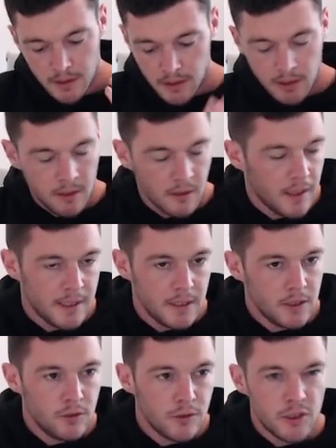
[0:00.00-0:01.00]

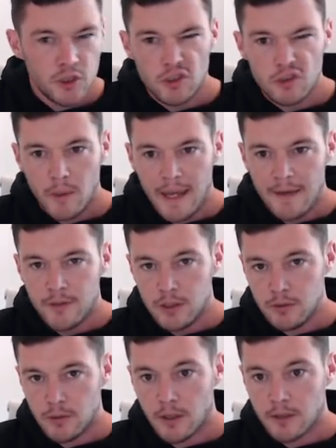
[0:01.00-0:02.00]
And you can choose whatever
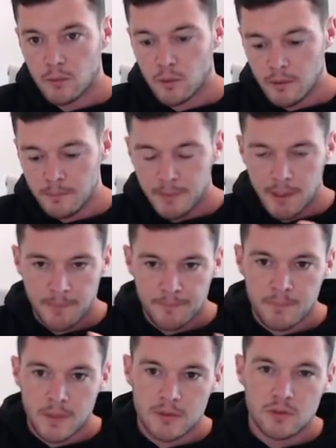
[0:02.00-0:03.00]
you kind of want, but
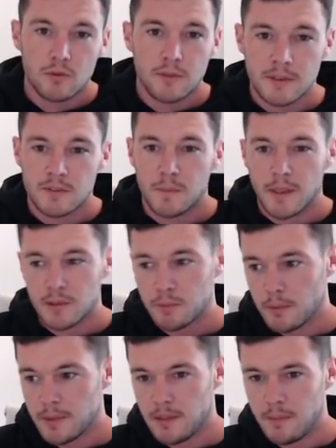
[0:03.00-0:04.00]
Soaring Spite is
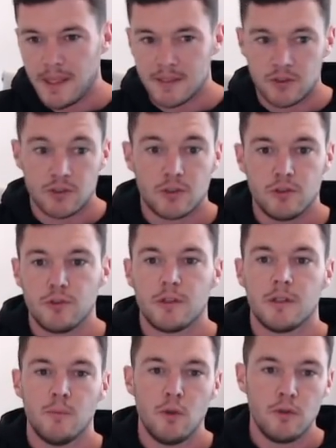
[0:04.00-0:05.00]
probably the best just because you
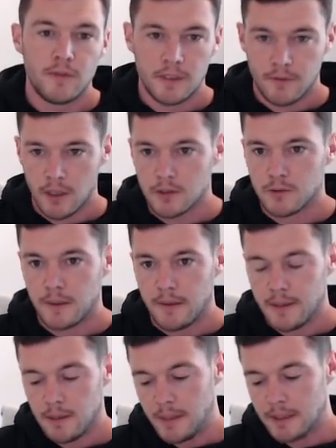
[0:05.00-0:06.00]
can move in advance without
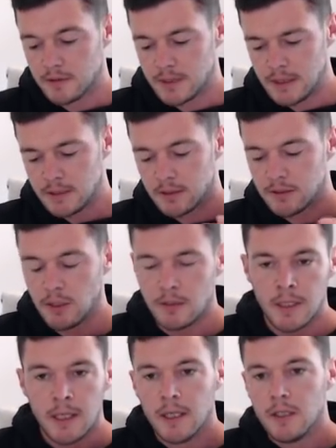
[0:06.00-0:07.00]
any penalties. So
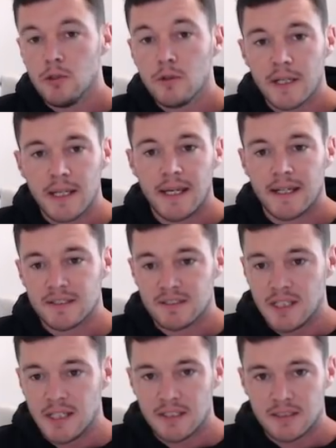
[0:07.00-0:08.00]
you're going to get
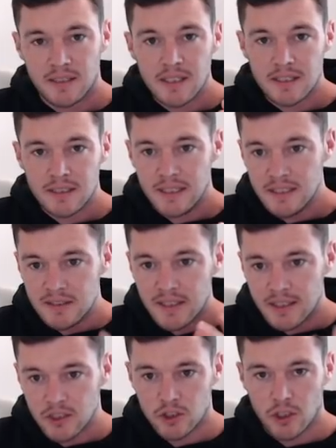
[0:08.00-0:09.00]
6
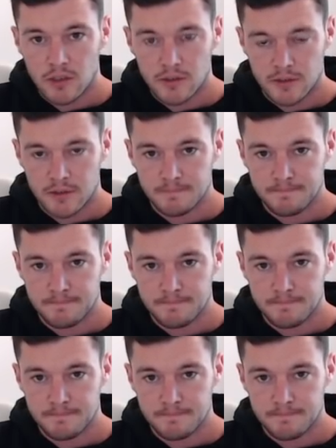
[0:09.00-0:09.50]
d6 shots.